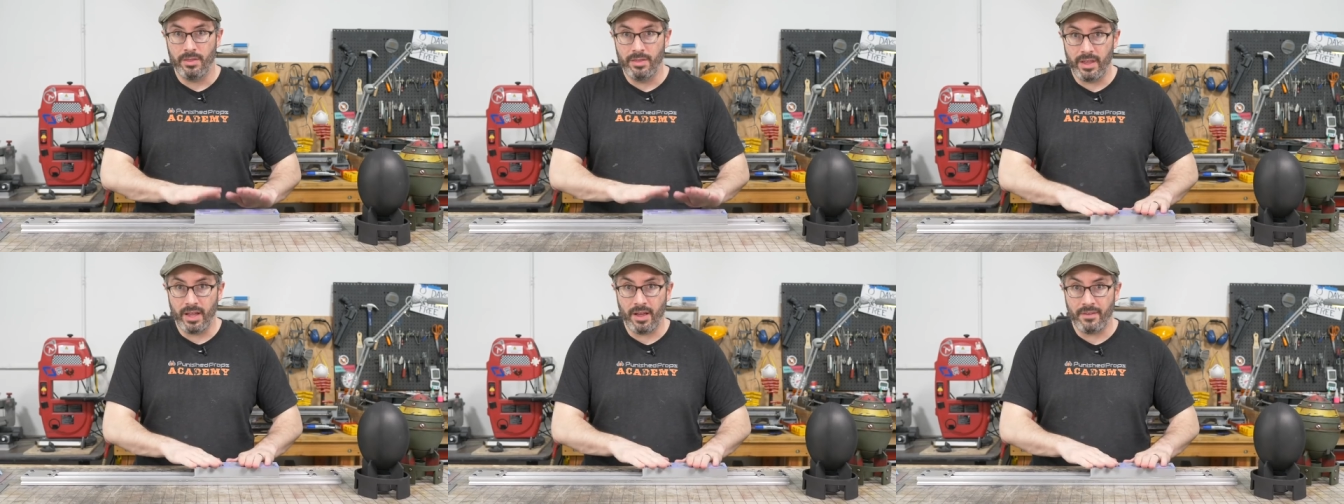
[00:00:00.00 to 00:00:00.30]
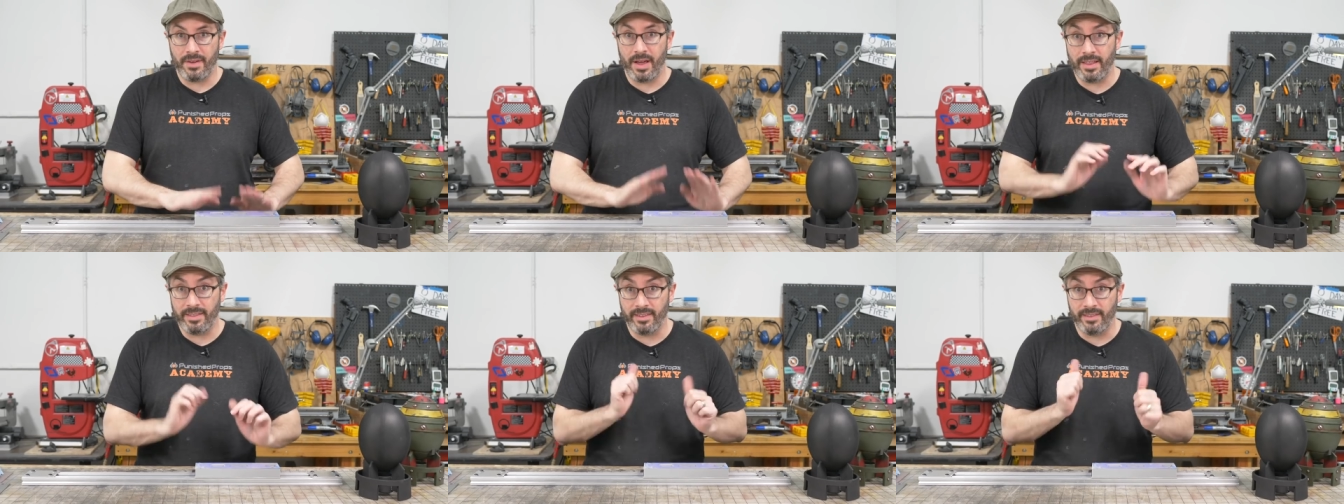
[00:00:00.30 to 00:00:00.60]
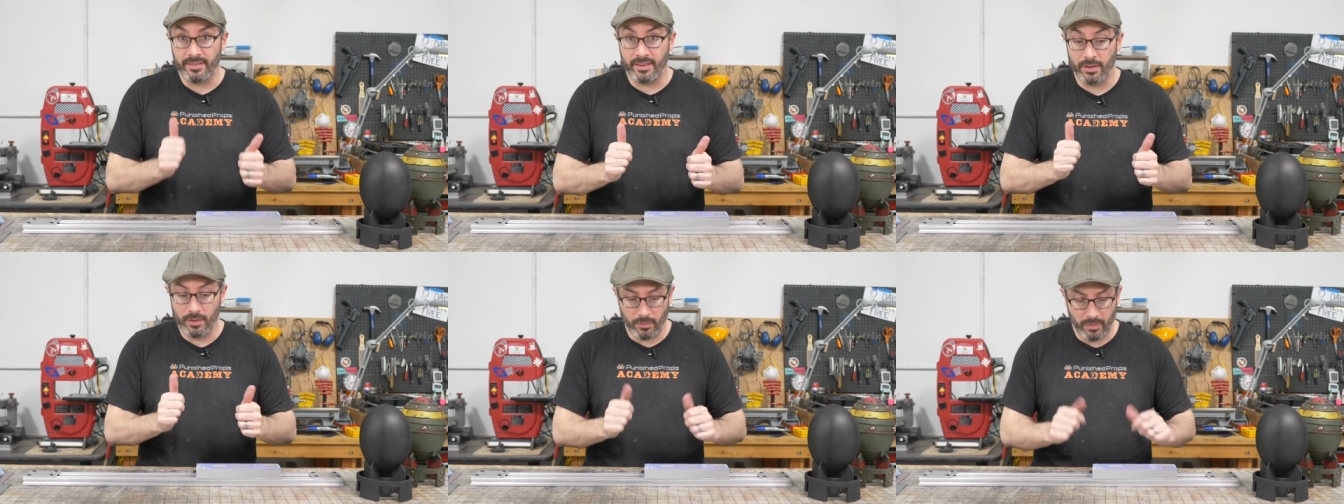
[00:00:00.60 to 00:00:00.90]
I think I've got
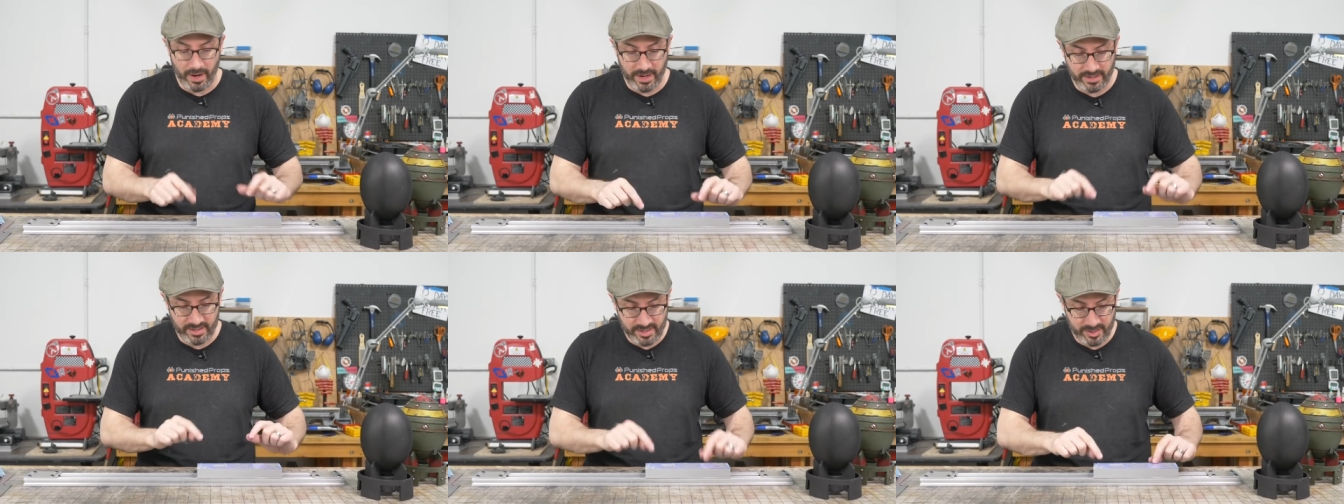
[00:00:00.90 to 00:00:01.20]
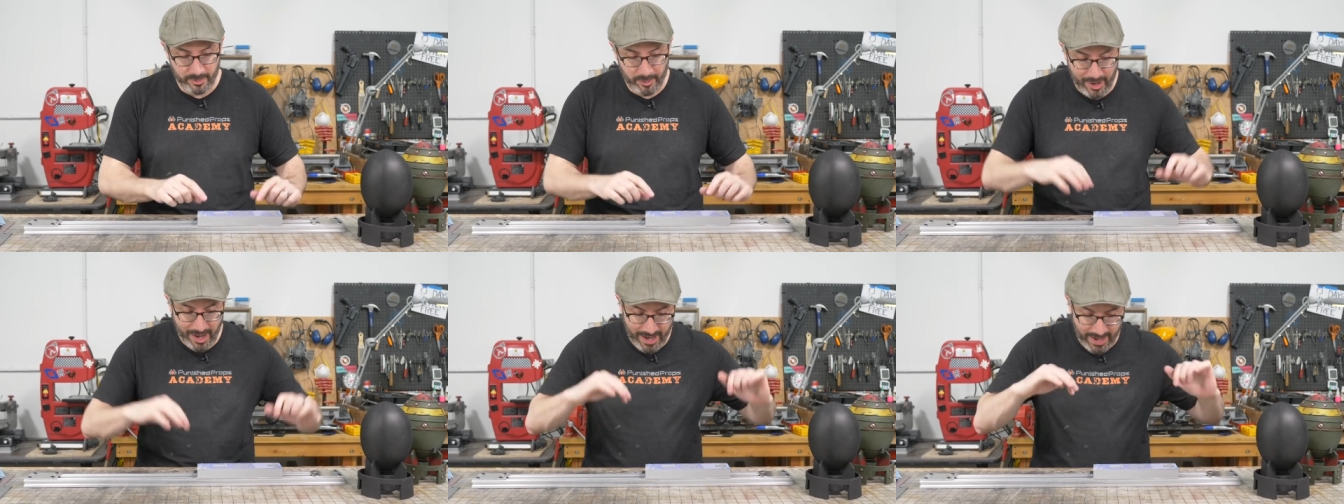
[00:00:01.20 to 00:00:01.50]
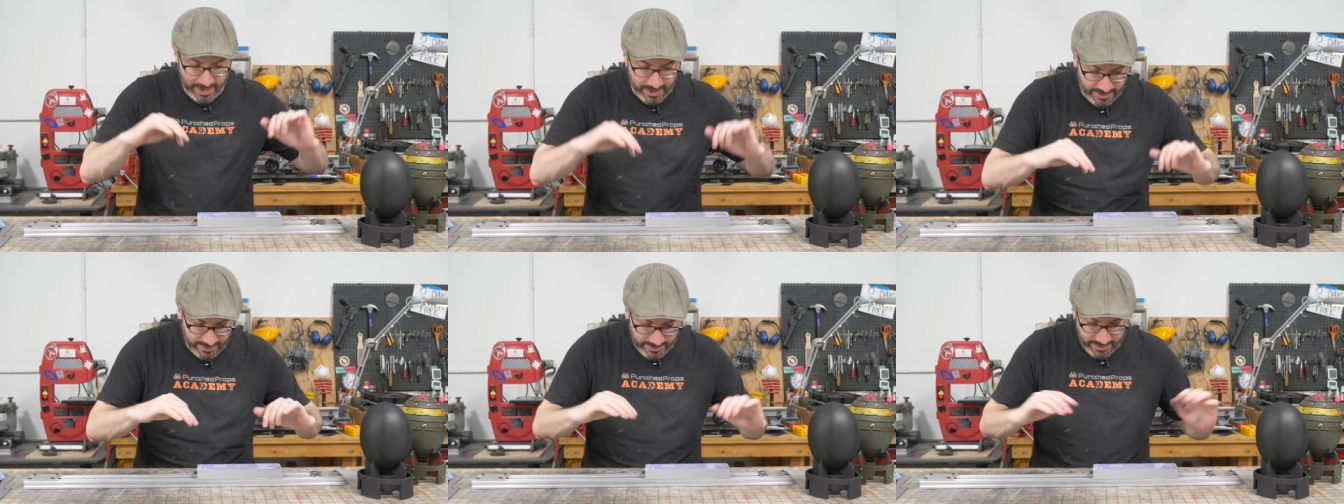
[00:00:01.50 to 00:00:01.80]
this in the right
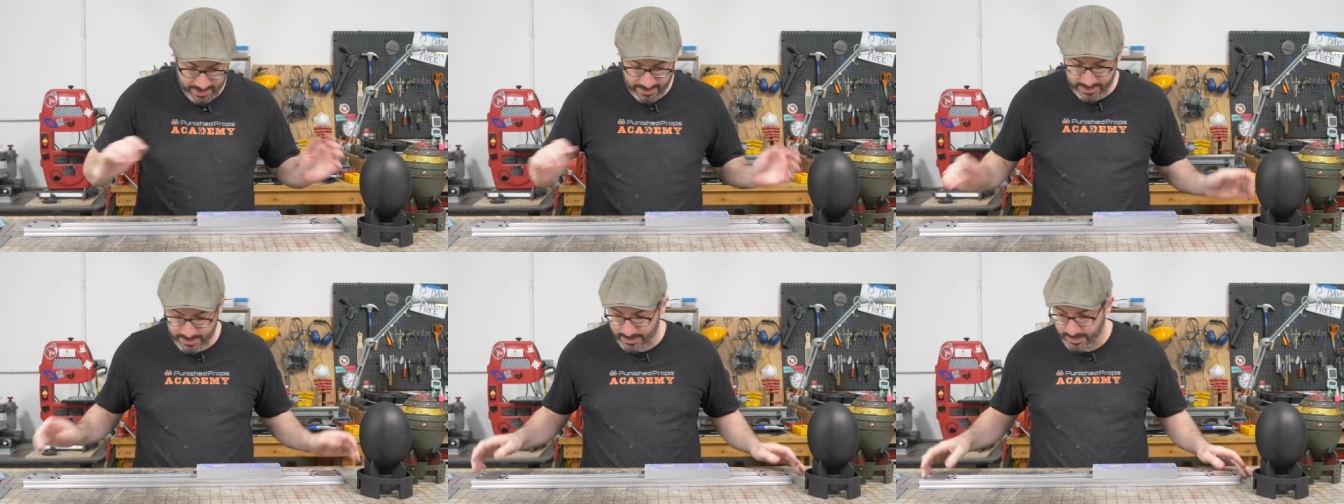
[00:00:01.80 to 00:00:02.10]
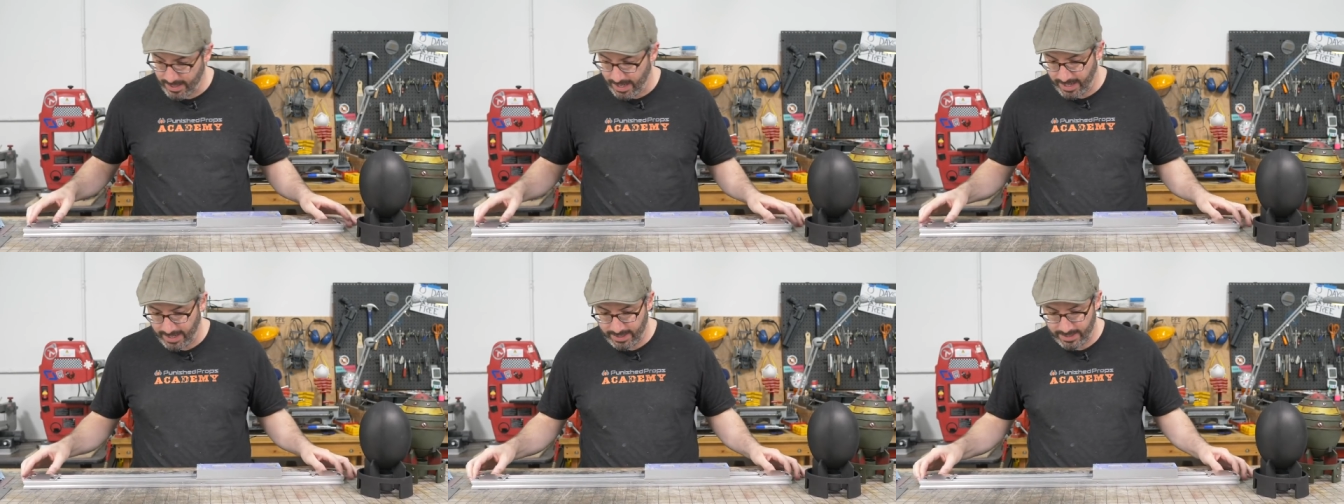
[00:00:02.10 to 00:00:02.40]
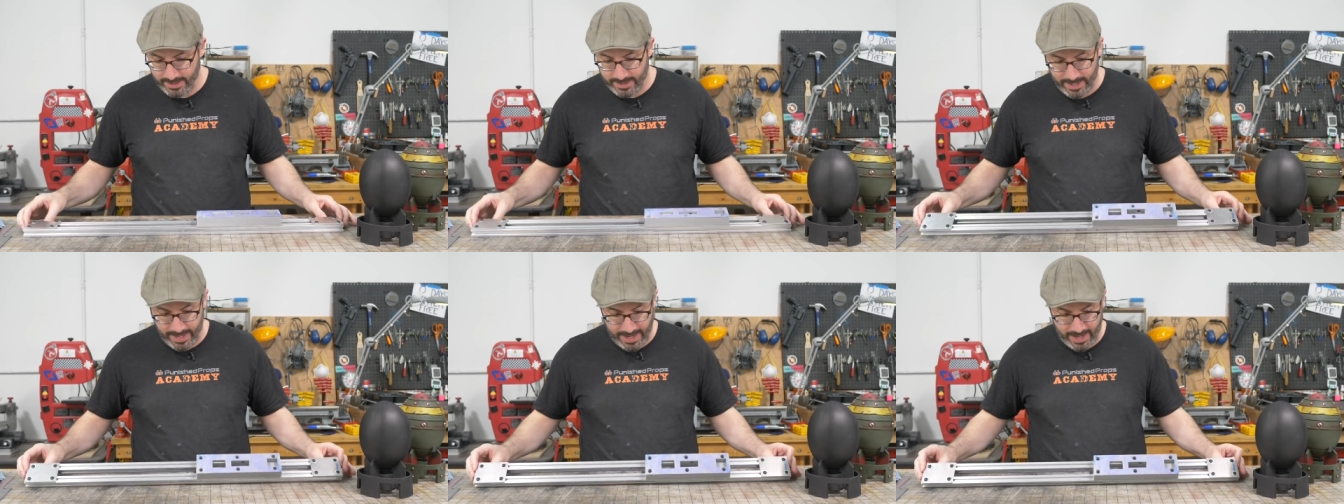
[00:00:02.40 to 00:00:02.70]
spot. It's nice and
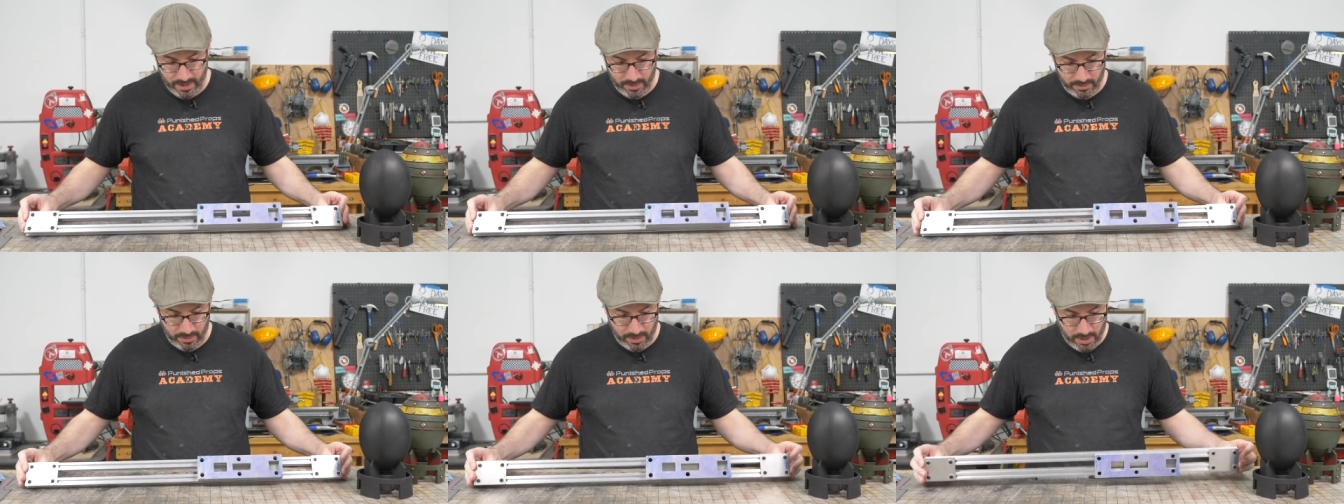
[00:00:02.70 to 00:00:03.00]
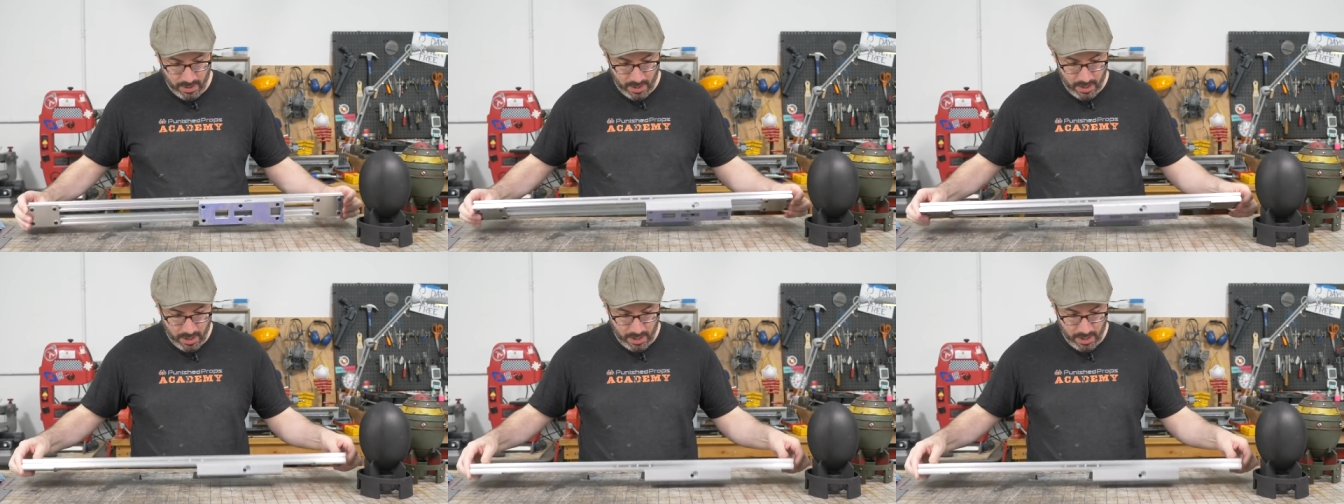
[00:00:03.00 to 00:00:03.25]
tightened down.